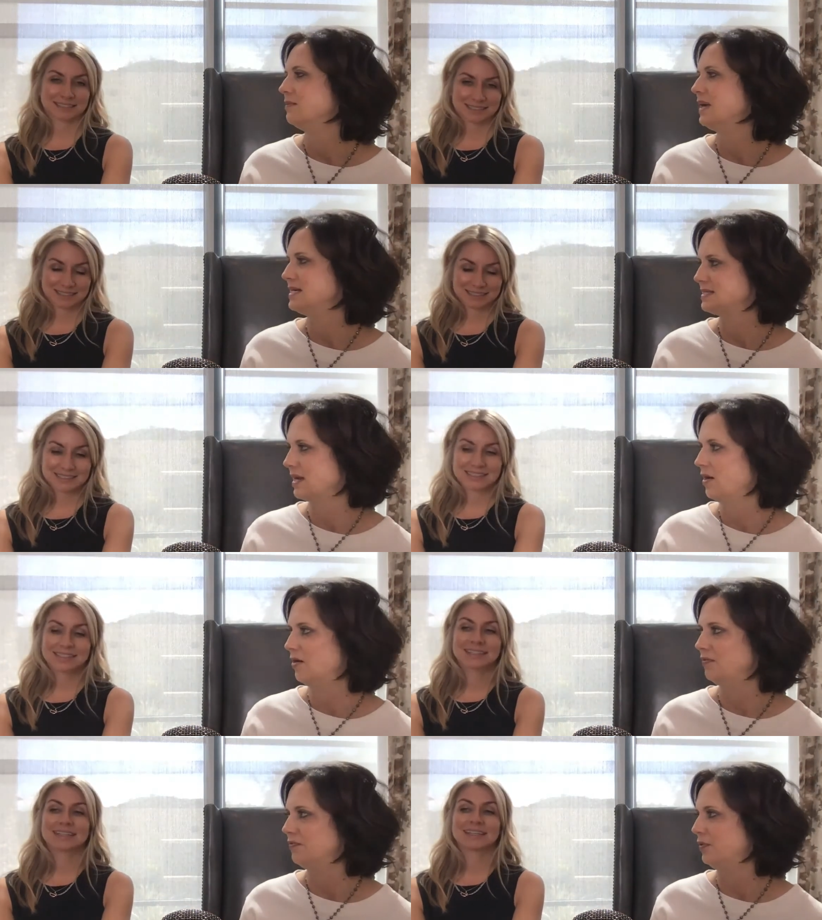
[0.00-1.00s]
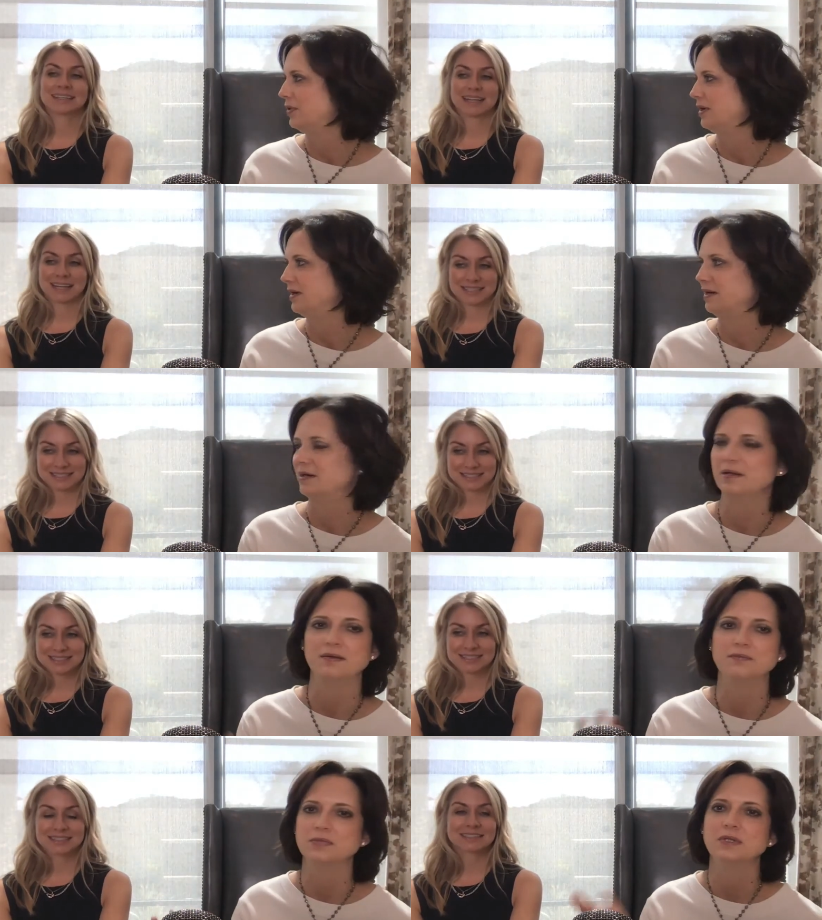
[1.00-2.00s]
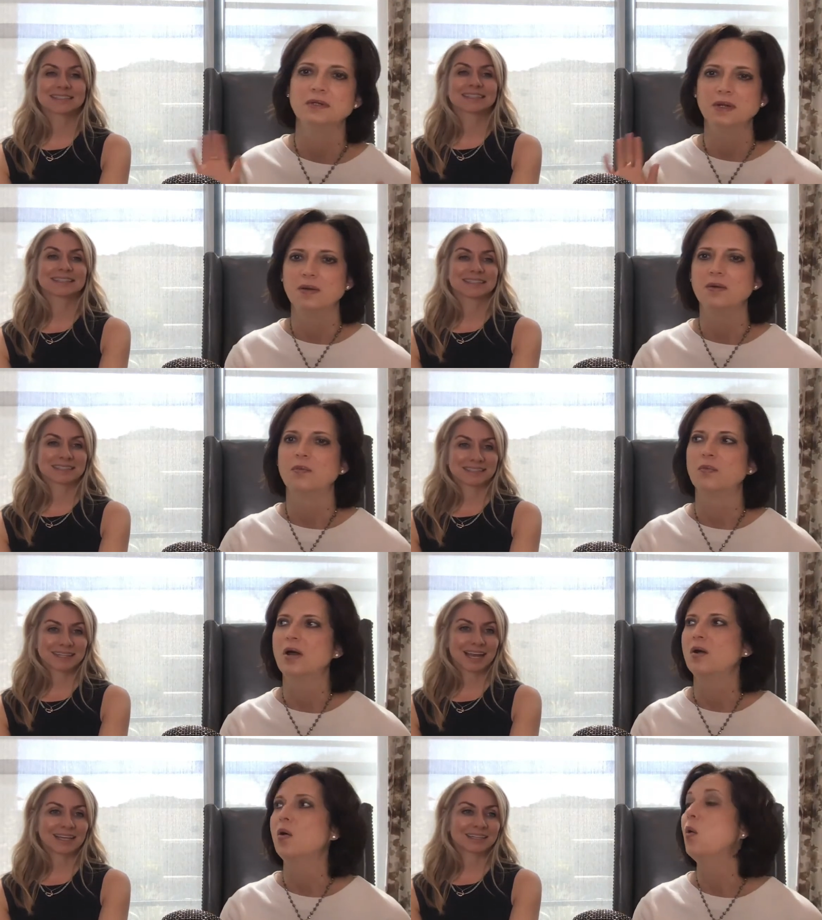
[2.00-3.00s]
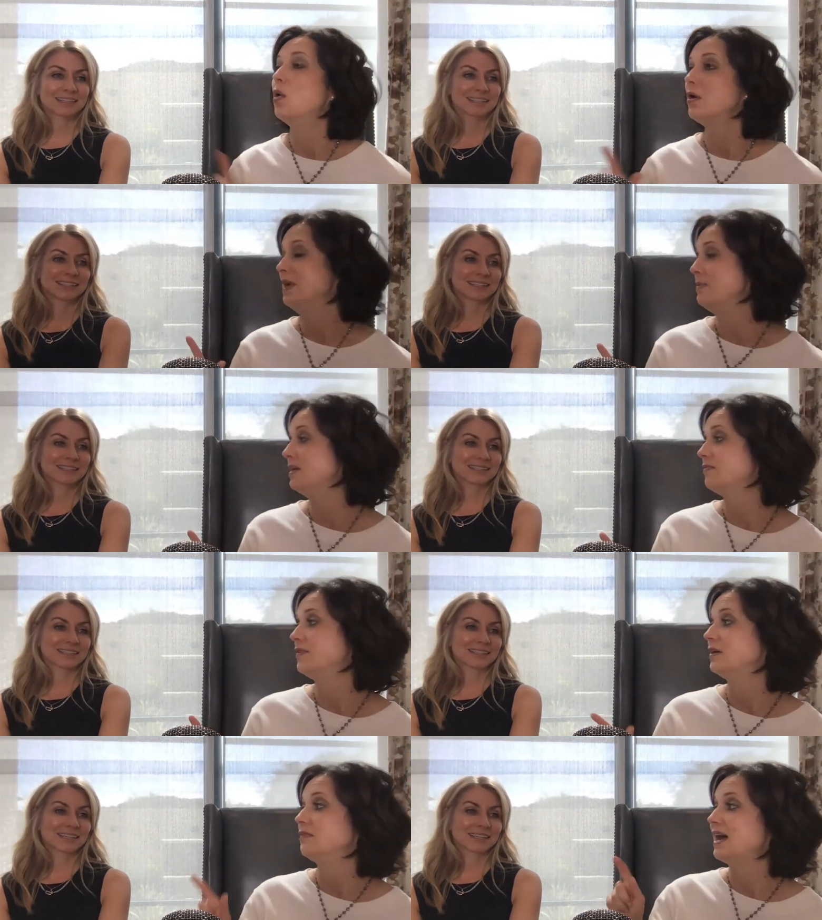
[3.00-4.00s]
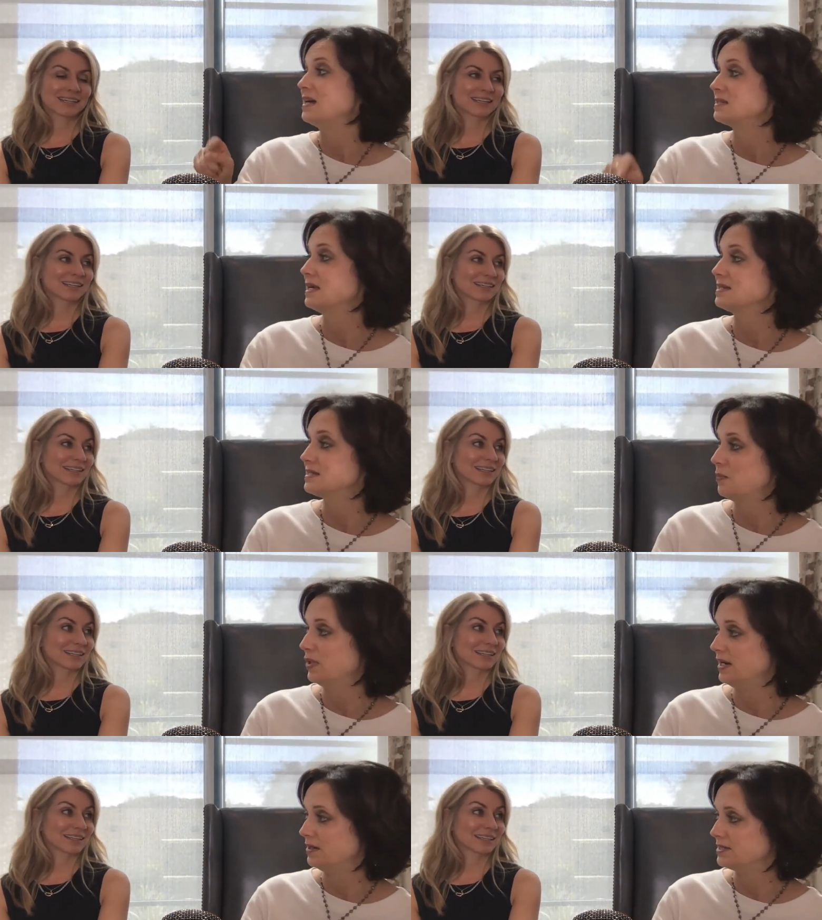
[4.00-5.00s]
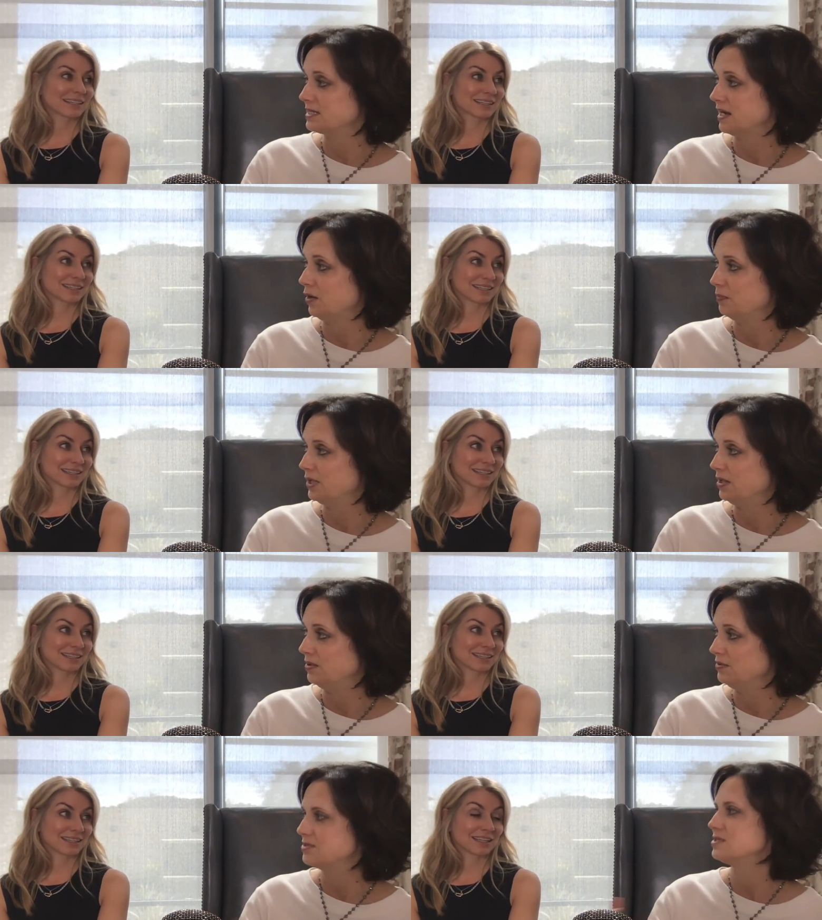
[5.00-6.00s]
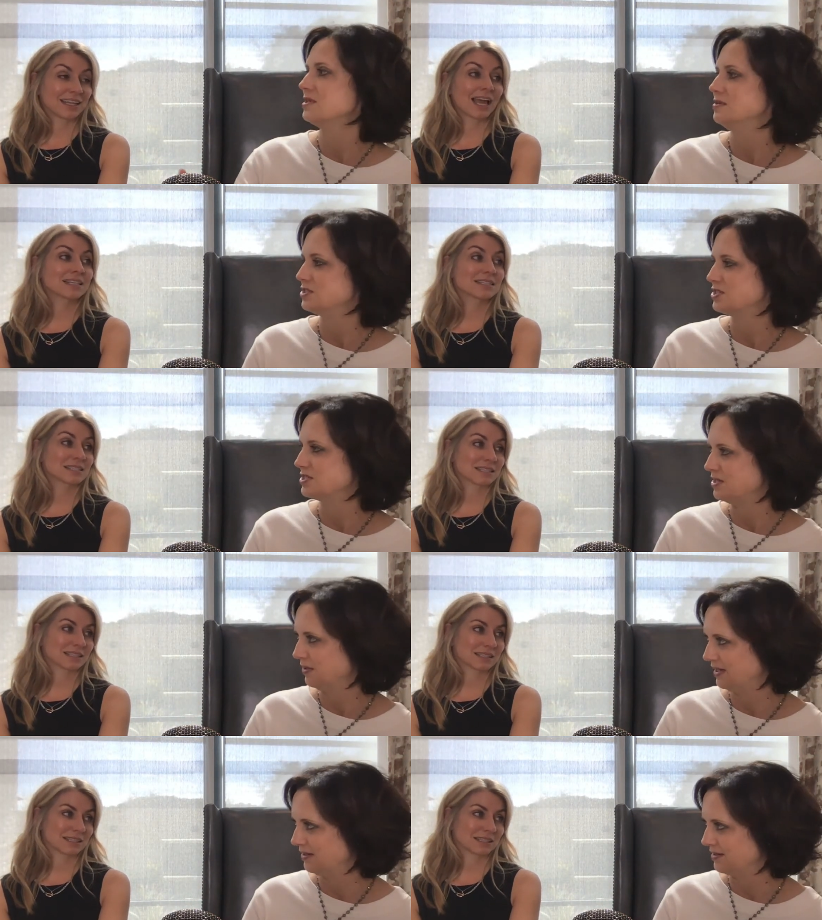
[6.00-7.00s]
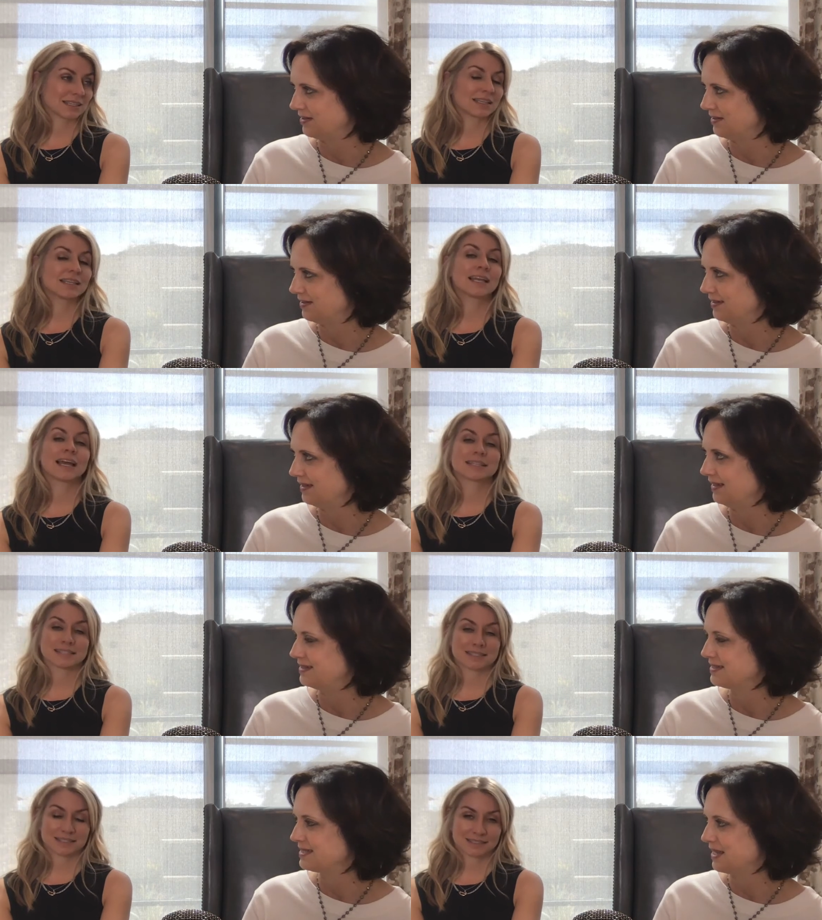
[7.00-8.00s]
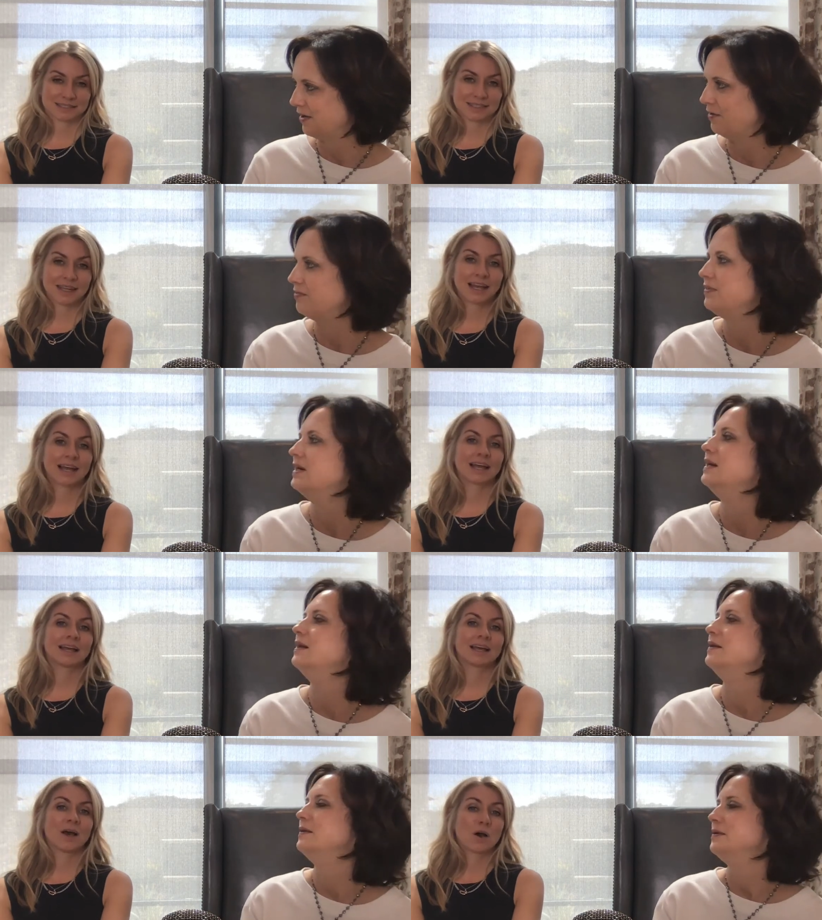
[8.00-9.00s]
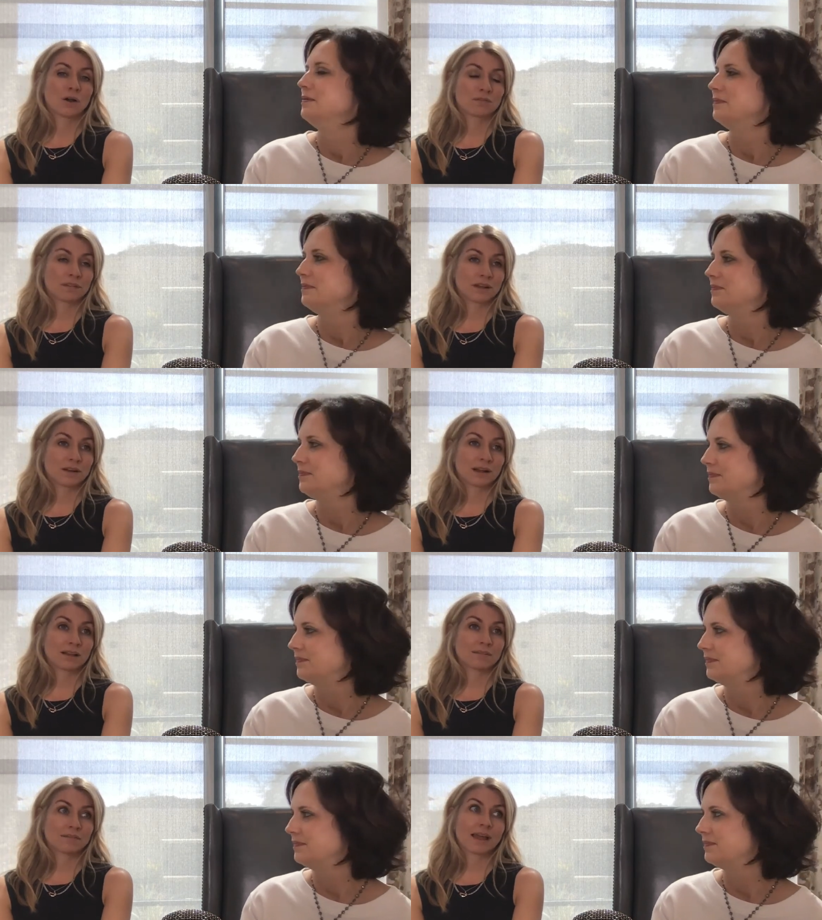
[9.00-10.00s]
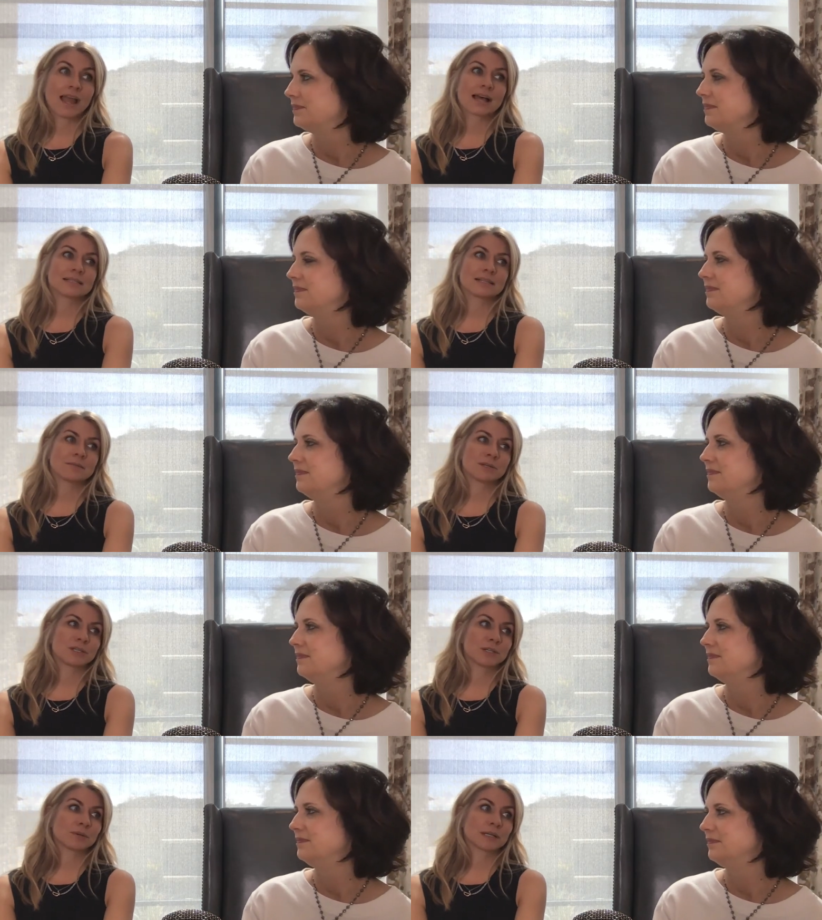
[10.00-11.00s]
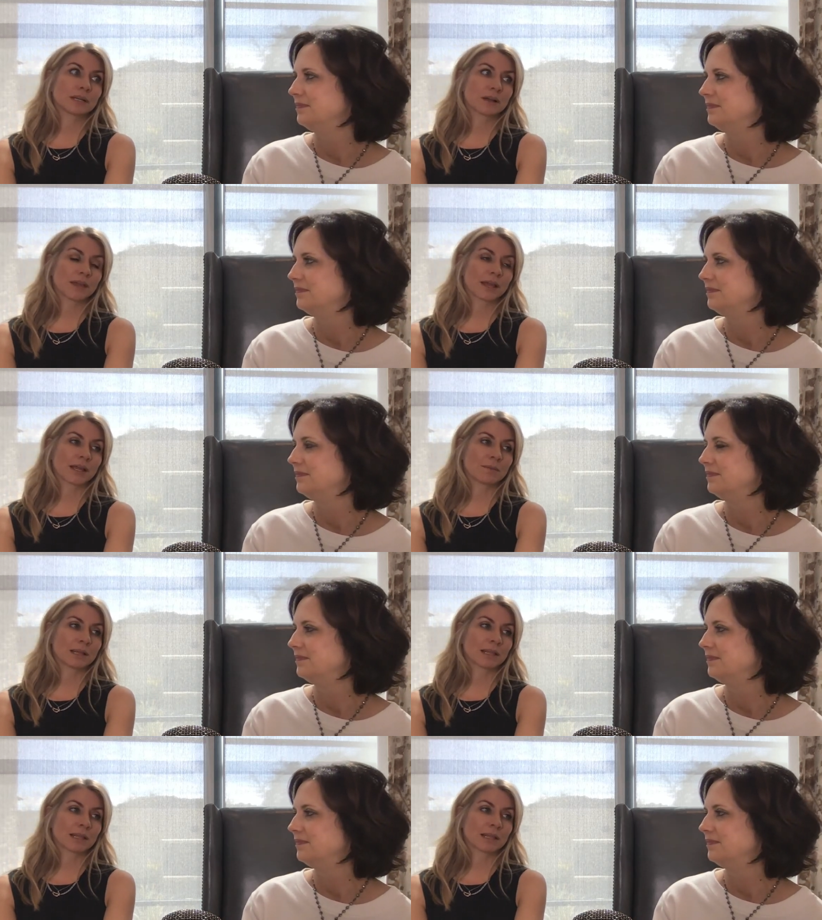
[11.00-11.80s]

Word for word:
Speaker 1: myself, or or maybe a fear of asking someone else to help you.
Speaker 2: So you just do it yourself. Or fear of, if I ask them to do it, are they going to be